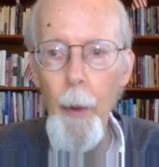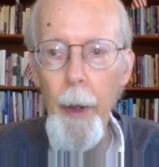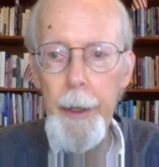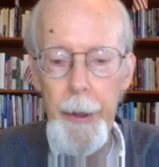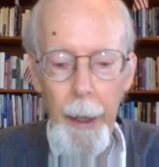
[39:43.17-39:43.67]

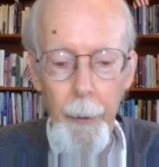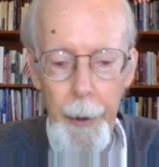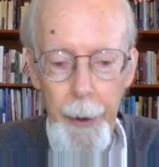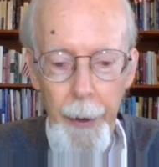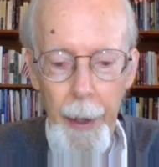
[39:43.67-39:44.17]

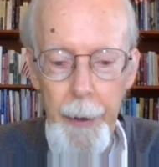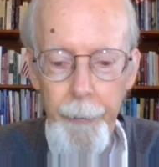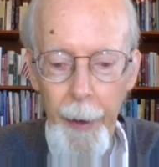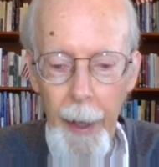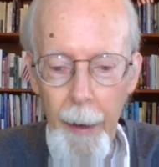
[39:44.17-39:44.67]
Extinguish
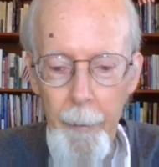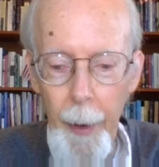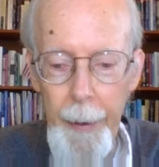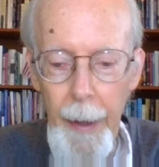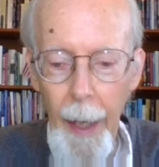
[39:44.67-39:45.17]
this flame,
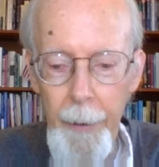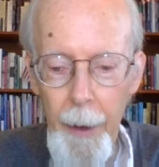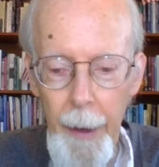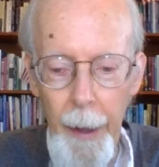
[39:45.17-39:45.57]
but not the